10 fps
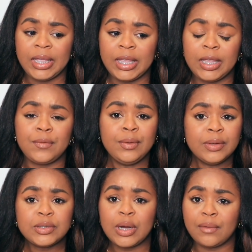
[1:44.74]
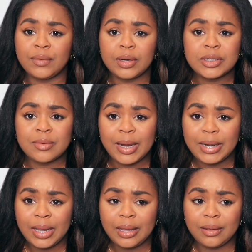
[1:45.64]
if you're a travel nurse right
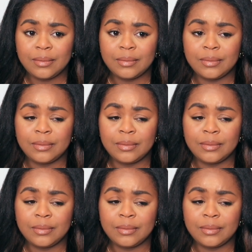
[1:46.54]
now,